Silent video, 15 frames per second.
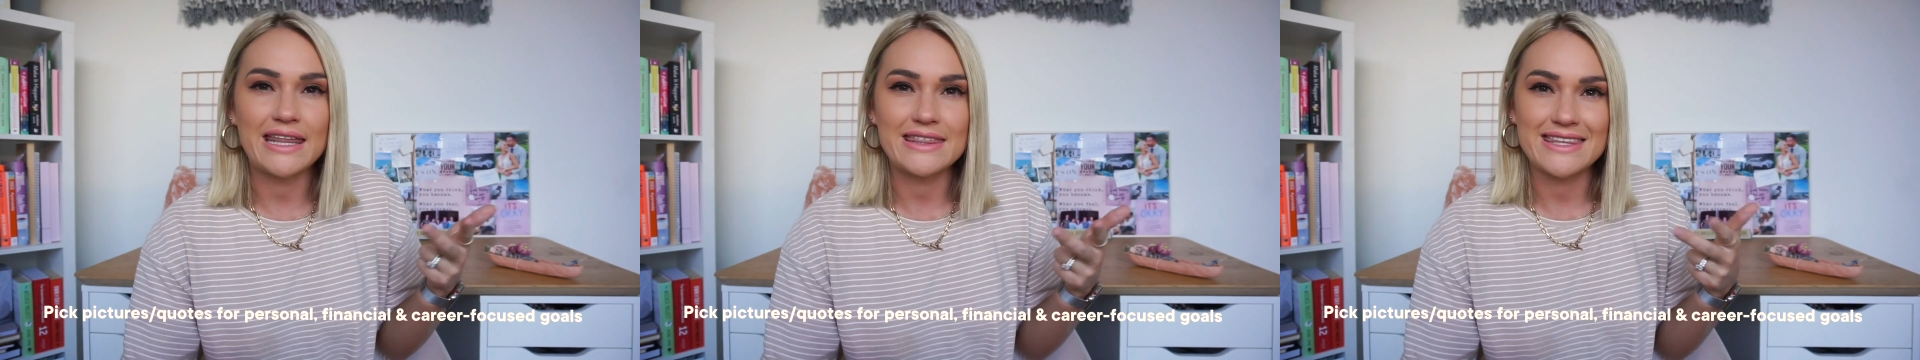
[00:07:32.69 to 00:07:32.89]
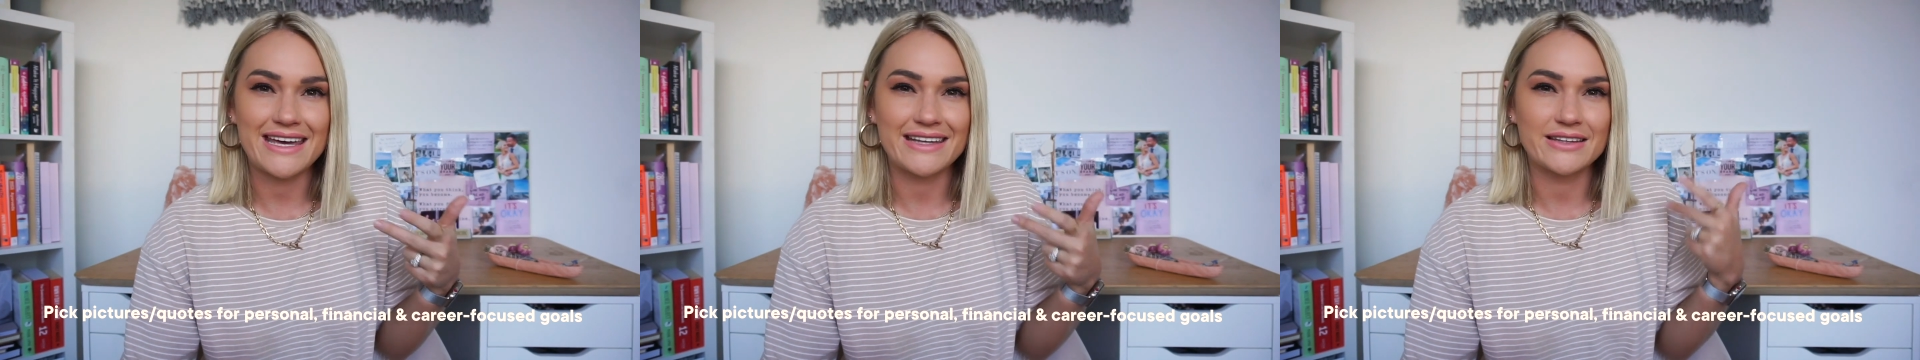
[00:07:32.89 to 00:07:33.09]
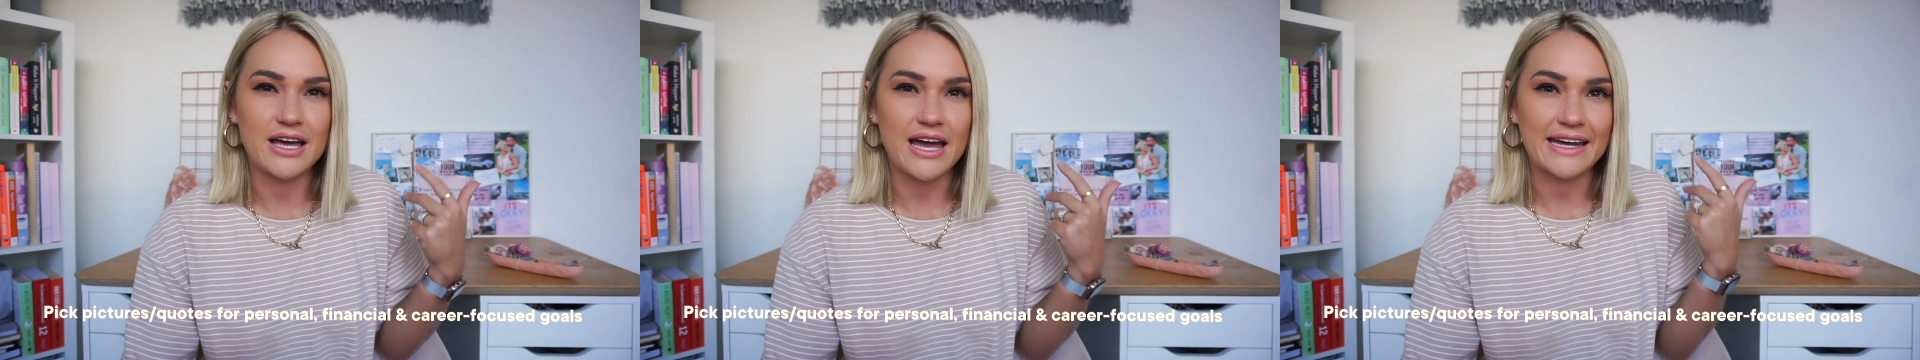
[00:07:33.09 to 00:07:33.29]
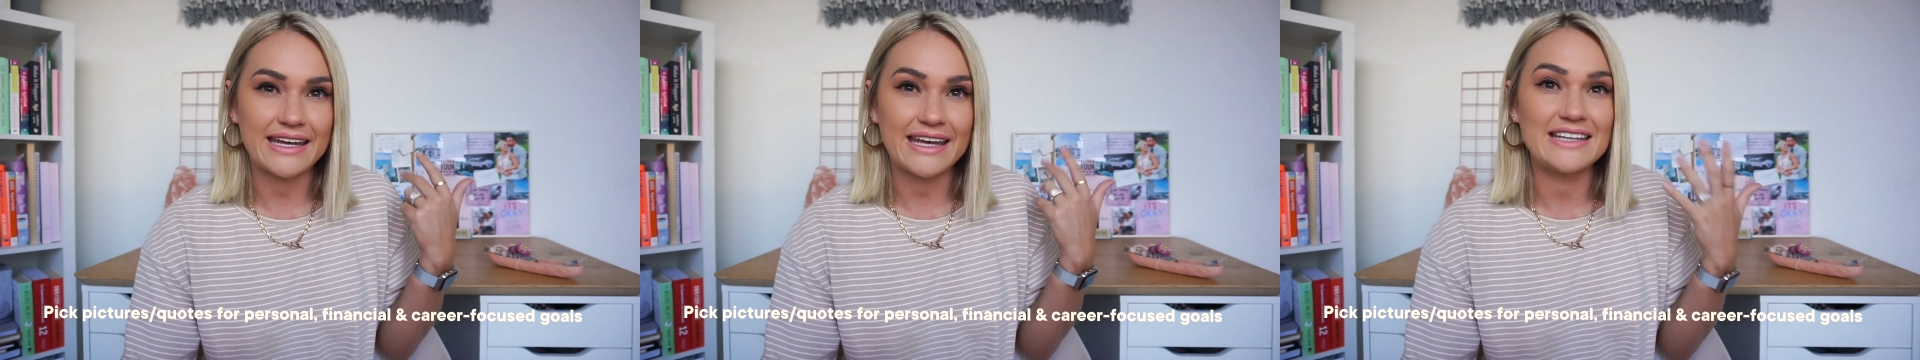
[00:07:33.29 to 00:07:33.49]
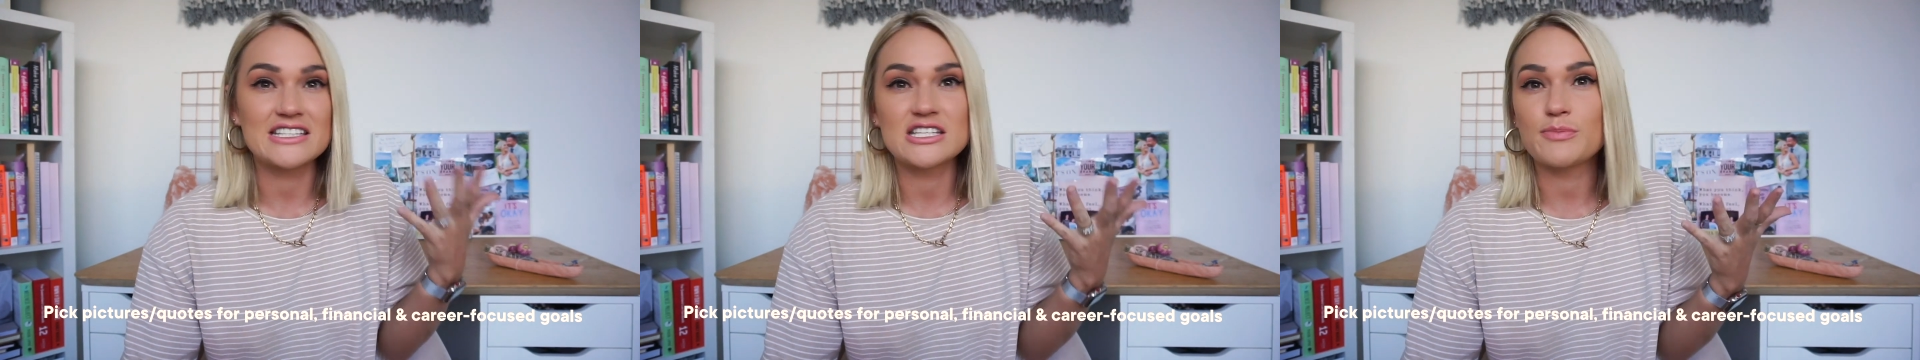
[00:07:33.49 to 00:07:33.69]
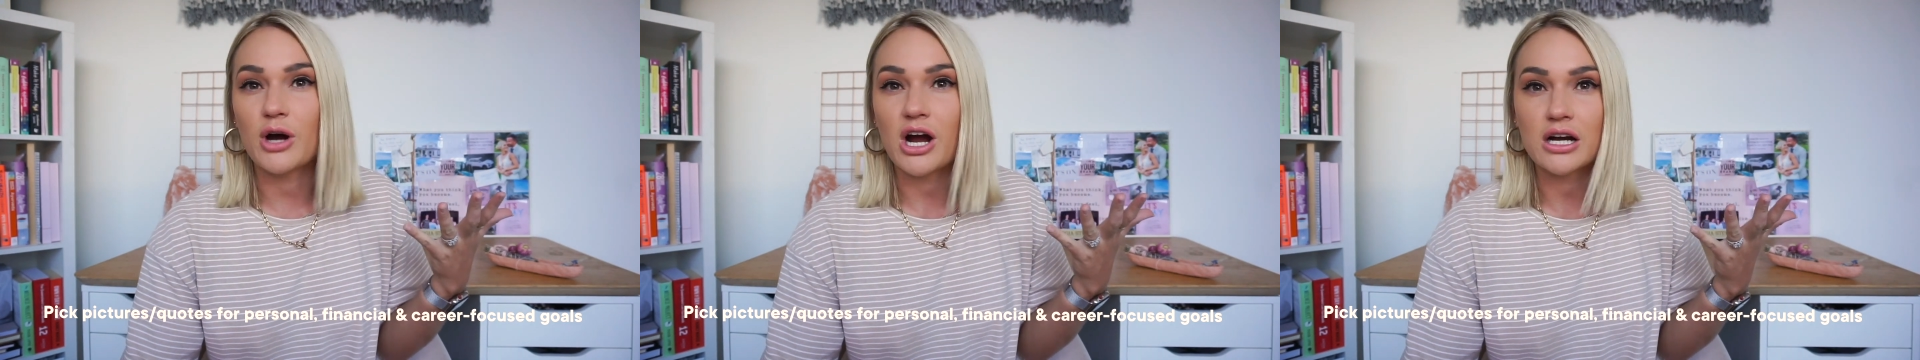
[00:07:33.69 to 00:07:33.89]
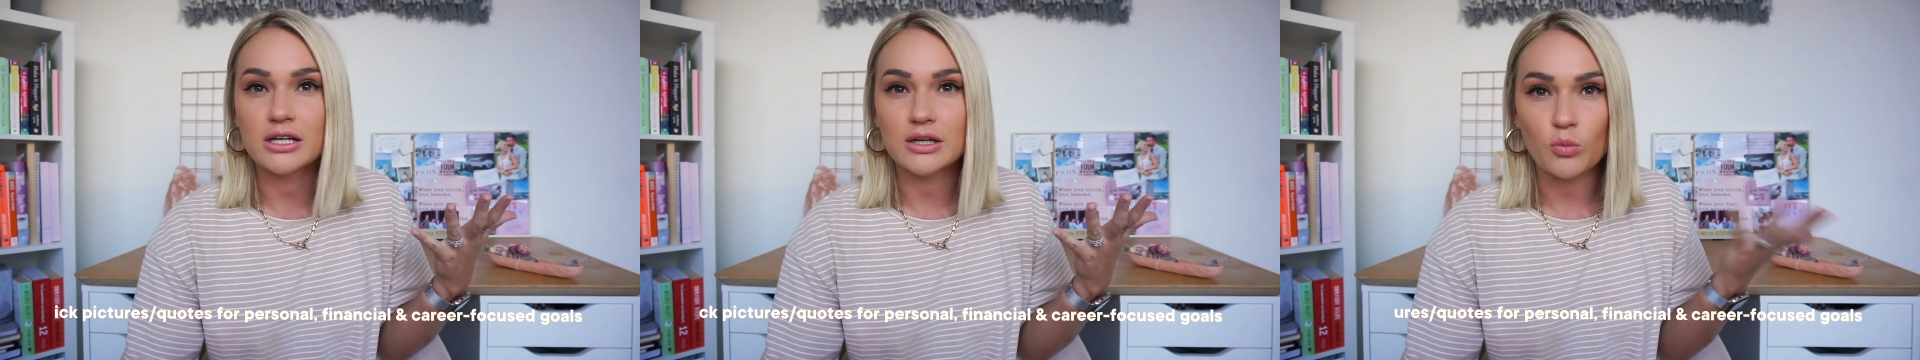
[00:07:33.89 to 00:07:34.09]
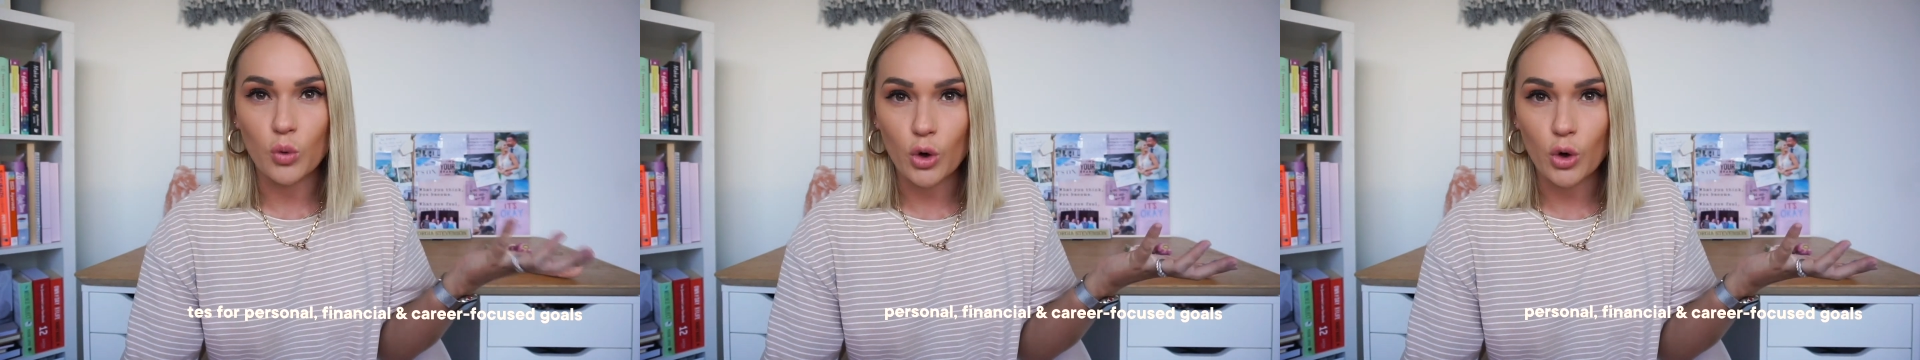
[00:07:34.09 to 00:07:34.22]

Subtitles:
and then like inspiring